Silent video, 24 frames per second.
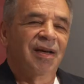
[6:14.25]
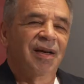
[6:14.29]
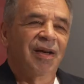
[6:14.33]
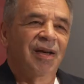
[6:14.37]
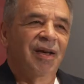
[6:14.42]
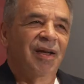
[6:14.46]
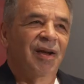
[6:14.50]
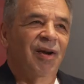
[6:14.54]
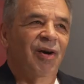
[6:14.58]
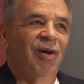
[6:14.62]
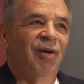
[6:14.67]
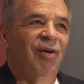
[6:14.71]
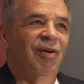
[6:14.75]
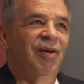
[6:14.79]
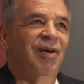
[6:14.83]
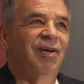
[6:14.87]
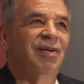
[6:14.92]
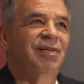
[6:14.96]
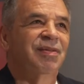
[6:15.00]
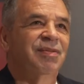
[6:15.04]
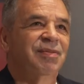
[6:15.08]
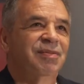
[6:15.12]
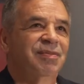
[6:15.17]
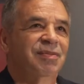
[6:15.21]
You
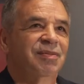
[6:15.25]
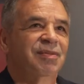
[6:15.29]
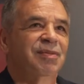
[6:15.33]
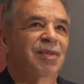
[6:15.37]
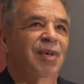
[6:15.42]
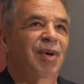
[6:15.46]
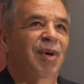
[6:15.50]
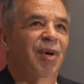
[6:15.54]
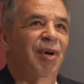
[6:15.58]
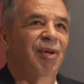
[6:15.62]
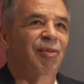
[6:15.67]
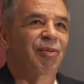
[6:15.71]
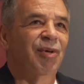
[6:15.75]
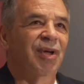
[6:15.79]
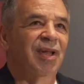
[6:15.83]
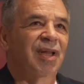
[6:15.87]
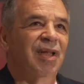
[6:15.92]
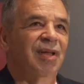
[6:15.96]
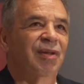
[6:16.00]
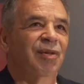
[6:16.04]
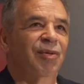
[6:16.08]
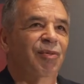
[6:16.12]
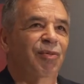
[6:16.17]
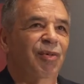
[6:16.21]
know, I
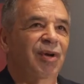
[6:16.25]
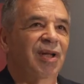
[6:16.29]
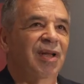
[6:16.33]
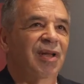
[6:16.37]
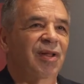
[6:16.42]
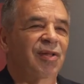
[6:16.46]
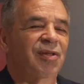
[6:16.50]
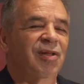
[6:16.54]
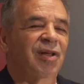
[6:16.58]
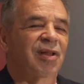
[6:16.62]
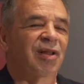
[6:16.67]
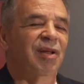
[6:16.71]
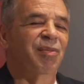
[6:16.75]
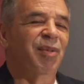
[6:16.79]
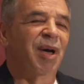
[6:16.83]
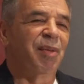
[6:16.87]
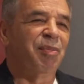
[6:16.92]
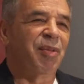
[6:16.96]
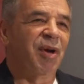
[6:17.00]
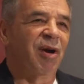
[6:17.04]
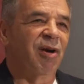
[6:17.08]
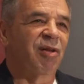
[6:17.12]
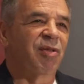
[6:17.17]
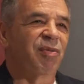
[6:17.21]
really, realistically, my
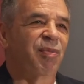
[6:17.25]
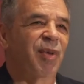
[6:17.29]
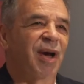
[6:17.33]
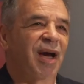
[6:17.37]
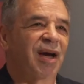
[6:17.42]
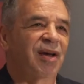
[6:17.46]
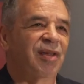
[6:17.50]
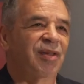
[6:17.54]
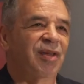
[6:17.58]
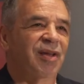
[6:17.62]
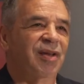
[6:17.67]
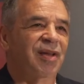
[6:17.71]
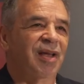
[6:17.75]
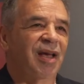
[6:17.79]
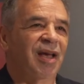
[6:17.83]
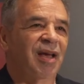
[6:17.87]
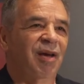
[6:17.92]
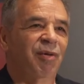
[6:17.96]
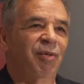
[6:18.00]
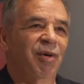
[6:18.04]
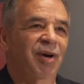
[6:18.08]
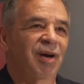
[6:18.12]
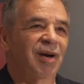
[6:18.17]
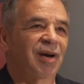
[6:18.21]
parents back in the
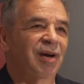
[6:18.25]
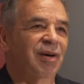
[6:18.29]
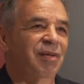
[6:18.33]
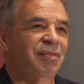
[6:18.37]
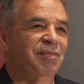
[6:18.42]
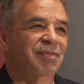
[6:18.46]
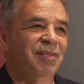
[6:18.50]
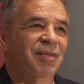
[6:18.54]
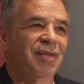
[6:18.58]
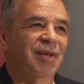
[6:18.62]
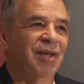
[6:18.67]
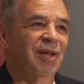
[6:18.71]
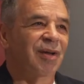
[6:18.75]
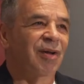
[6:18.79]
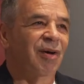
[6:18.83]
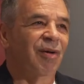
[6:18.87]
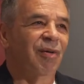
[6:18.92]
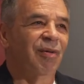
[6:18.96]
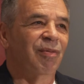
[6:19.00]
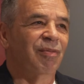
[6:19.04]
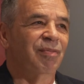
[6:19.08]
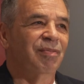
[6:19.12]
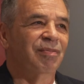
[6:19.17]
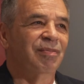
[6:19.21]
day were, you
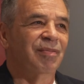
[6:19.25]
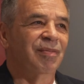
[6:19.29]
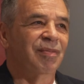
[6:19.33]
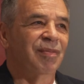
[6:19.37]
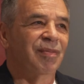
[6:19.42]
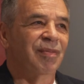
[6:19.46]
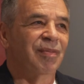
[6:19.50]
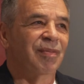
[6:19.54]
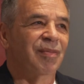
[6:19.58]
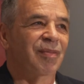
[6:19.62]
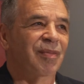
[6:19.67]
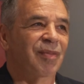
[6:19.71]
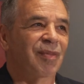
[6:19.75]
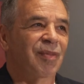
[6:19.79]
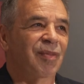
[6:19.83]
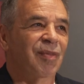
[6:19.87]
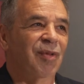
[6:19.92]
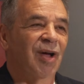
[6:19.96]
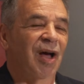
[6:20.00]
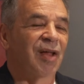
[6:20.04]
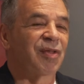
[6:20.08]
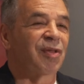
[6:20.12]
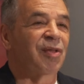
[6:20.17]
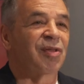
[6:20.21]
know,
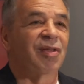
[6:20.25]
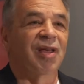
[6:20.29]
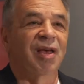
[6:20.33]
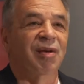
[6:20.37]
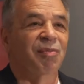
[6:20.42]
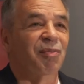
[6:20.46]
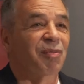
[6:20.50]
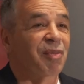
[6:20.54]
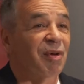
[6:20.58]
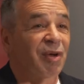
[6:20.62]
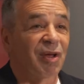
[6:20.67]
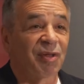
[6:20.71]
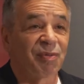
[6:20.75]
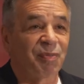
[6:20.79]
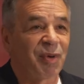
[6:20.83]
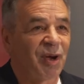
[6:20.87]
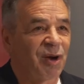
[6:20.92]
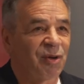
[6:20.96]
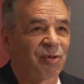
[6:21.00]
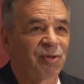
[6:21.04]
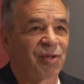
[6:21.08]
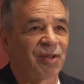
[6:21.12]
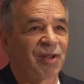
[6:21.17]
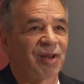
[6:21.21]
not the same as
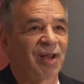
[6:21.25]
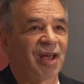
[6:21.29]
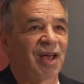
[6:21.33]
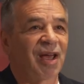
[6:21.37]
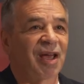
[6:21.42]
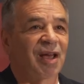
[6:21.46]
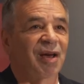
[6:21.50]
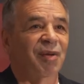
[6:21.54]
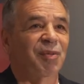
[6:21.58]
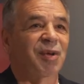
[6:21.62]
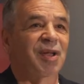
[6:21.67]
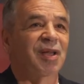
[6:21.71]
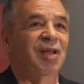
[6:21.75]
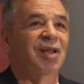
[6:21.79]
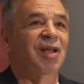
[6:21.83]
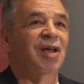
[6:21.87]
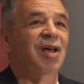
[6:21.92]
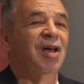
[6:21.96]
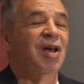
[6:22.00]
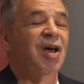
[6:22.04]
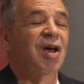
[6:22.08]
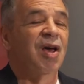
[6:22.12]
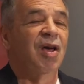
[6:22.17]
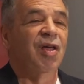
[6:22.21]
parents today. I mean,
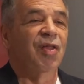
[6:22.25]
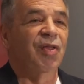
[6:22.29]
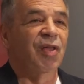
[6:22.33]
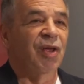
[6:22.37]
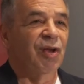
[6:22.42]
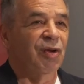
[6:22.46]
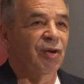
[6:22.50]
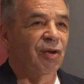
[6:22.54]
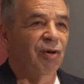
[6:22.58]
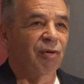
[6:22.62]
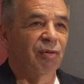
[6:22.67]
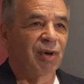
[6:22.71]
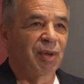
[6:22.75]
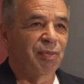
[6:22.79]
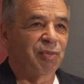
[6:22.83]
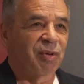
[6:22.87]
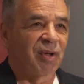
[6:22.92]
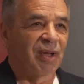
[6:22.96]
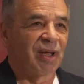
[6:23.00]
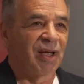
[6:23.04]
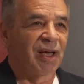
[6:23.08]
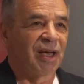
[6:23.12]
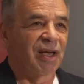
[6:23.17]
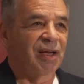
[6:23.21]
they knew we
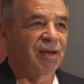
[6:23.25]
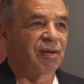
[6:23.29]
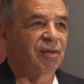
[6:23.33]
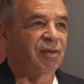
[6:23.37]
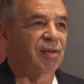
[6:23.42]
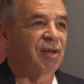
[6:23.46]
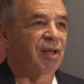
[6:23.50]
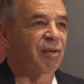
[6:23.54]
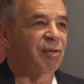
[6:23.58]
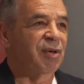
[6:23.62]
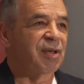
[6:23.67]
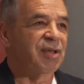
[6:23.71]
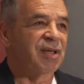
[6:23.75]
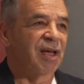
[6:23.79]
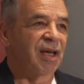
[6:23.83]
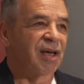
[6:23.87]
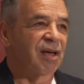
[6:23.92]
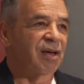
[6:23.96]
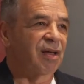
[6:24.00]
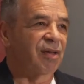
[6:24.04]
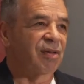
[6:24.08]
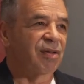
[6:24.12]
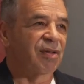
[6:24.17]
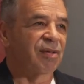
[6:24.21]
played. They would
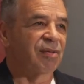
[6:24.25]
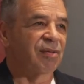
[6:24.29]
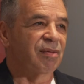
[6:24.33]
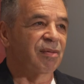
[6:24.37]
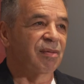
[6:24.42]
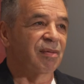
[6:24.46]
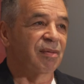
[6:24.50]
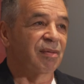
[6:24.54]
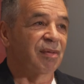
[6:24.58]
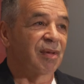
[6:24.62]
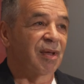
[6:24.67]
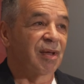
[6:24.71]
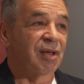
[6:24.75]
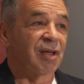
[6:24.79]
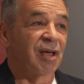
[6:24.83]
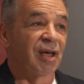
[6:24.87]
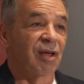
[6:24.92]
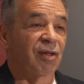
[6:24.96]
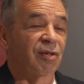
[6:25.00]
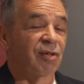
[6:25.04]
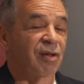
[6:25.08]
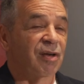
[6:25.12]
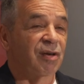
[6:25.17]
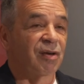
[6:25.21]
take us
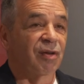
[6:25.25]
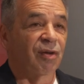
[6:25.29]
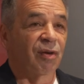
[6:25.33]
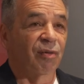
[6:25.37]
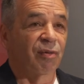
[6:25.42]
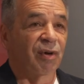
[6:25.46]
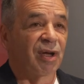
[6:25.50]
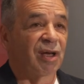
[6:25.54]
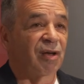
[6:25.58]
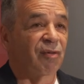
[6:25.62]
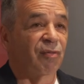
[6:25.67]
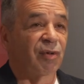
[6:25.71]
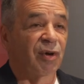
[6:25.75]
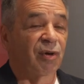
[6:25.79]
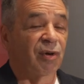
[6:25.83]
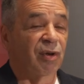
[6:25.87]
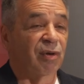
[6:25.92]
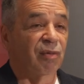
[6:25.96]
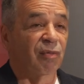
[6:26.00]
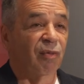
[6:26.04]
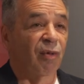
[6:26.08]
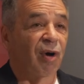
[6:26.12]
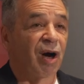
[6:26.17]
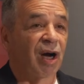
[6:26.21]
occasionally to the rink if we
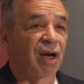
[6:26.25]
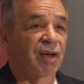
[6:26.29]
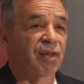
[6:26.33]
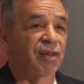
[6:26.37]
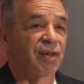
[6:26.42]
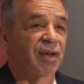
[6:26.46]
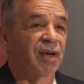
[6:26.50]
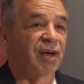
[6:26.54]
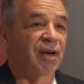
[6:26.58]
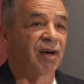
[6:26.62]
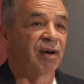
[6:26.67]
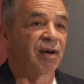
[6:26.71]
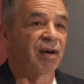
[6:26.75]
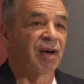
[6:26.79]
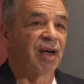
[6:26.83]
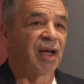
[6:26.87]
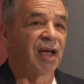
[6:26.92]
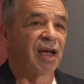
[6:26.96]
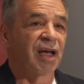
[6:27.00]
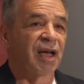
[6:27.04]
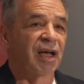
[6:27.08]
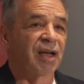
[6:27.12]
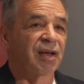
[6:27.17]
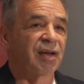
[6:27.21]
couldn't walk there,
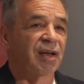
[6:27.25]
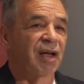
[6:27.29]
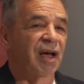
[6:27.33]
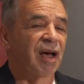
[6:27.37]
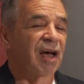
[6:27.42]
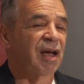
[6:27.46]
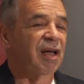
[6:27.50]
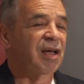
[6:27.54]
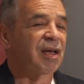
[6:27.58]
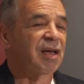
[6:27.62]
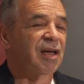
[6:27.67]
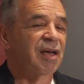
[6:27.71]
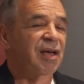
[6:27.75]
and uh,